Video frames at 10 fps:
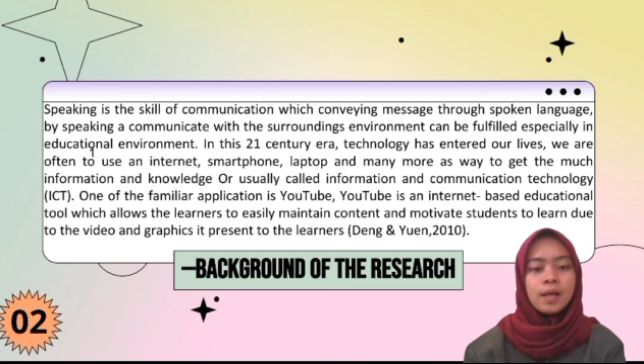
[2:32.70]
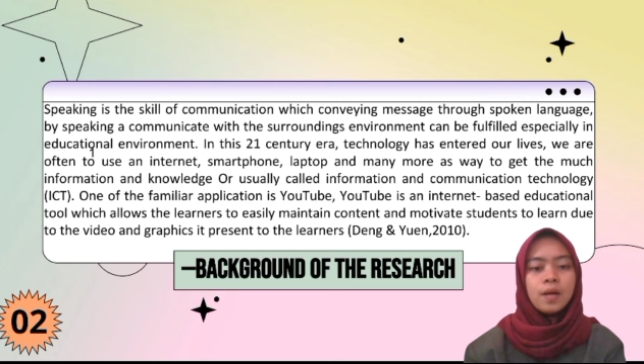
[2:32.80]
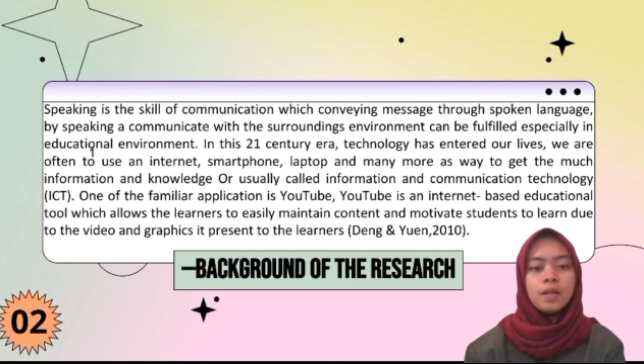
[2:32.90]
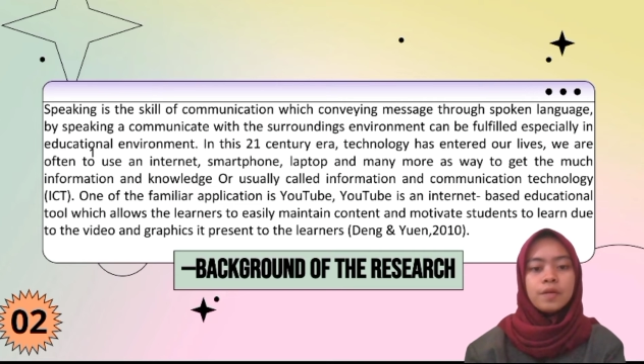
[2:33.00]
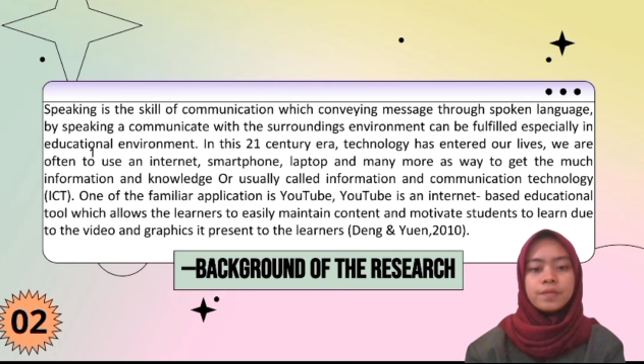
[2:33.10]

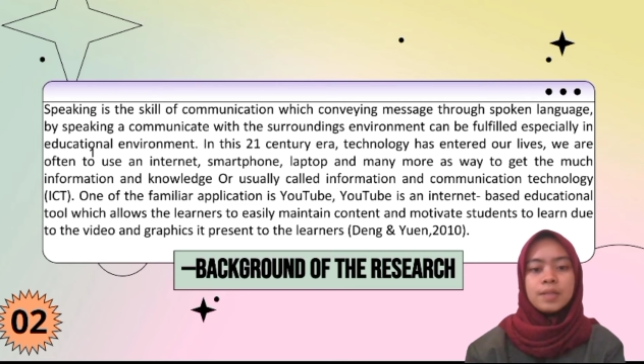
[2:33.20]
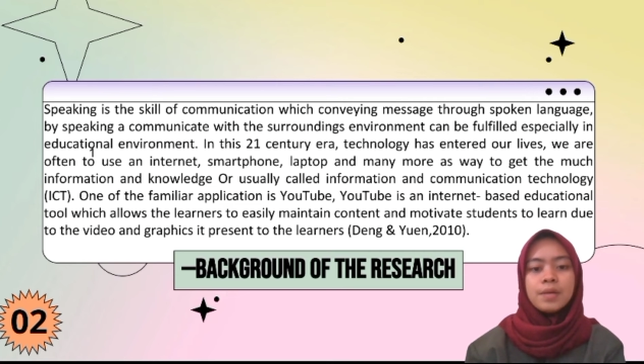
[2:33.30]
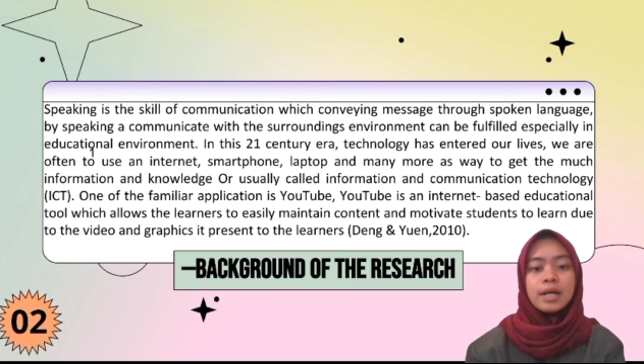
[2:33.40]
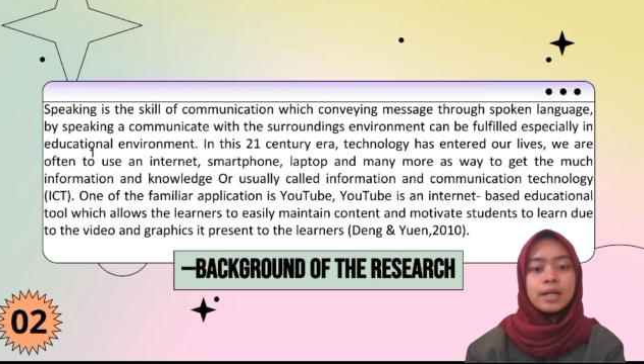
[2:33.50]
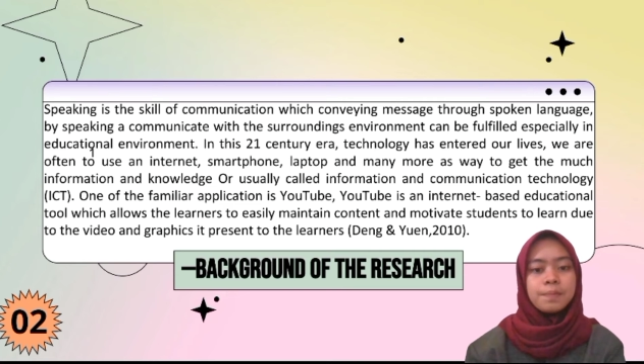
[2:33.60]
All of them
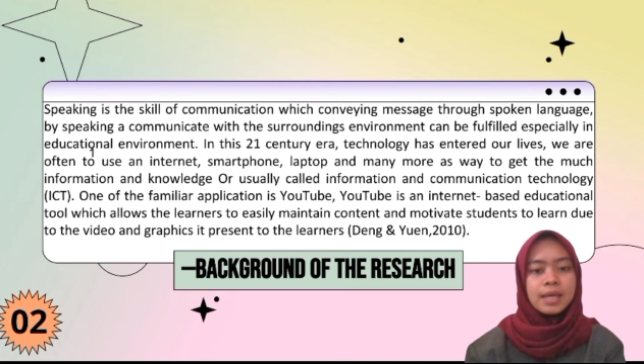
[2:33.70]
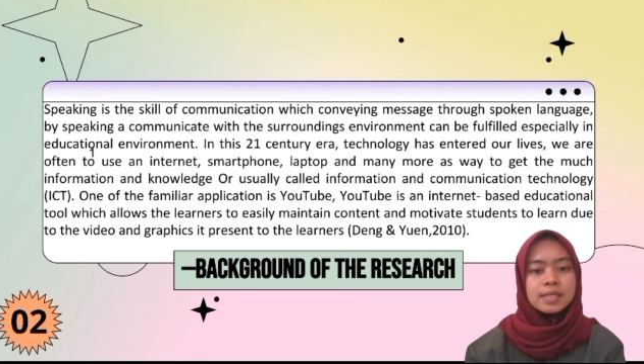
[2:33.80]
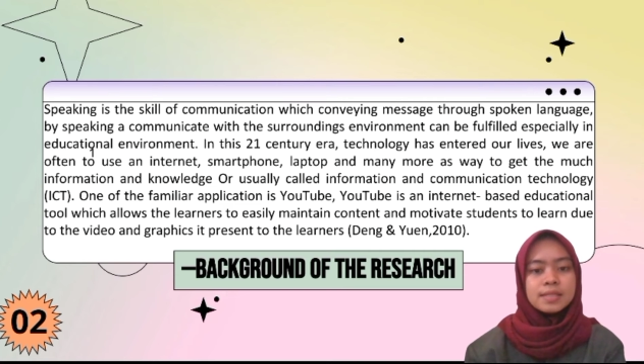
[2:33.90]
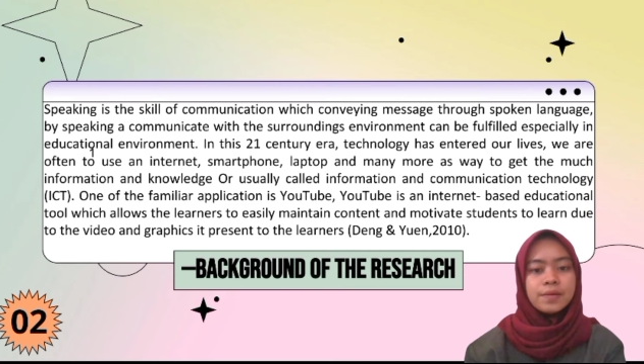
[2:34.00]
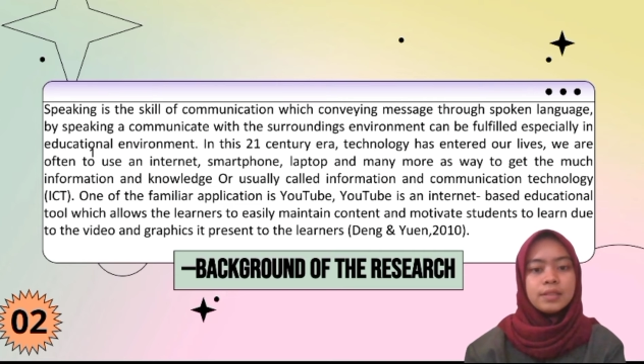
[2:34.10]
are
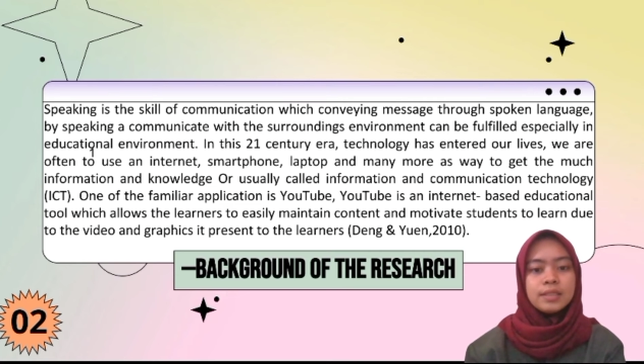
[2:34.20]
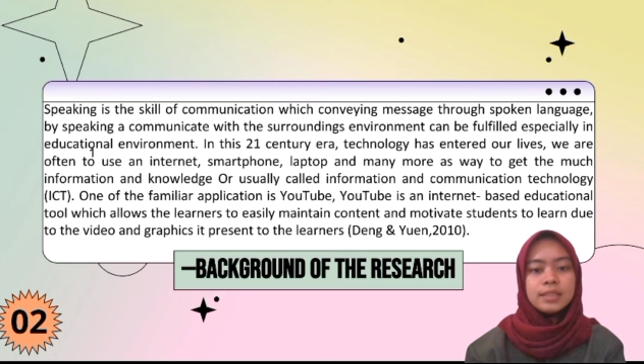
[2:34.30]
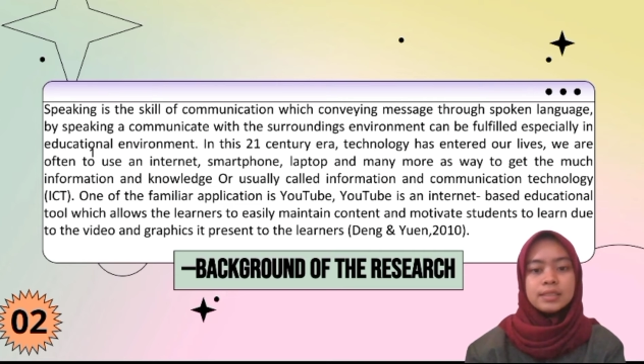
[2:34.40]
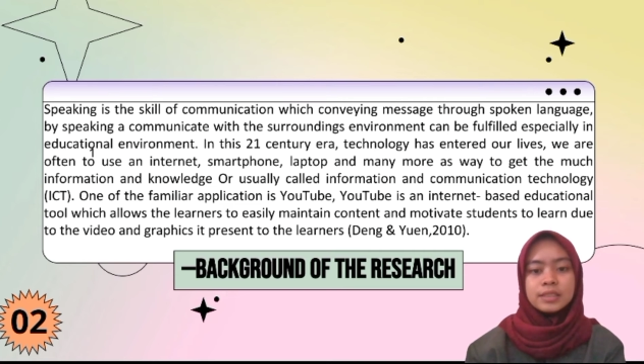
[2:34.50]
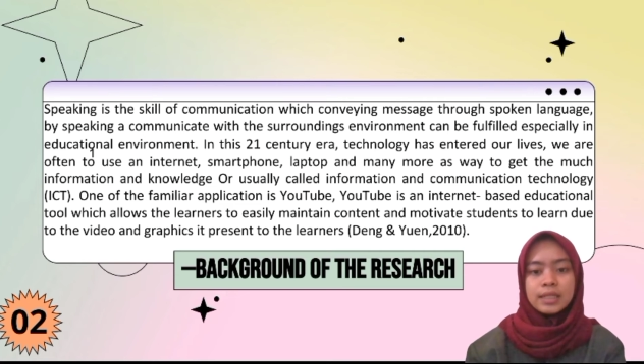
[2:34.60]
based on the
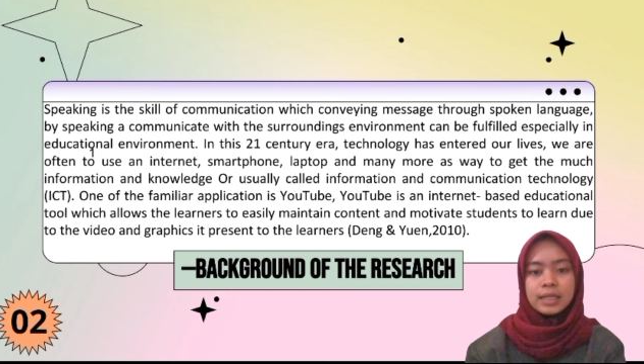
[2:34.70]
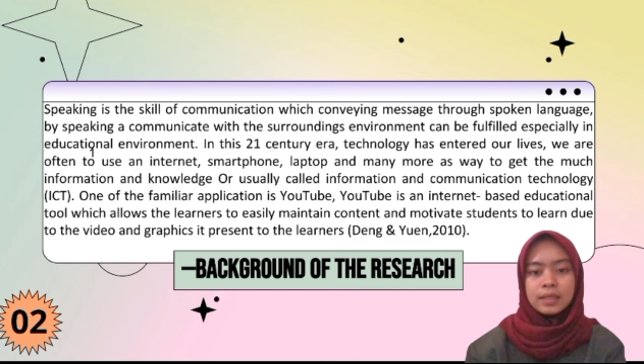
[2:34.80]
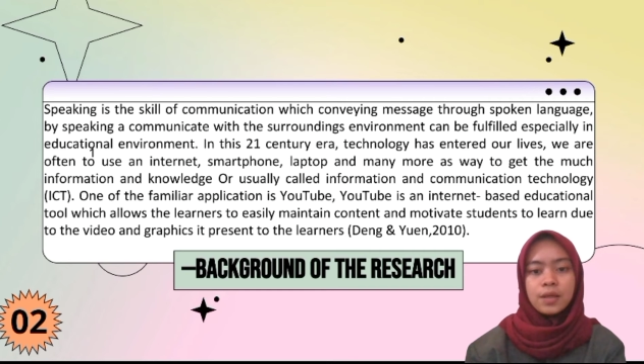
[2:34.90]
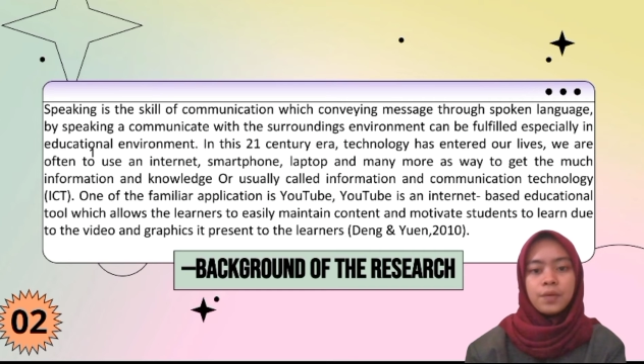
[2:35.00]
internet.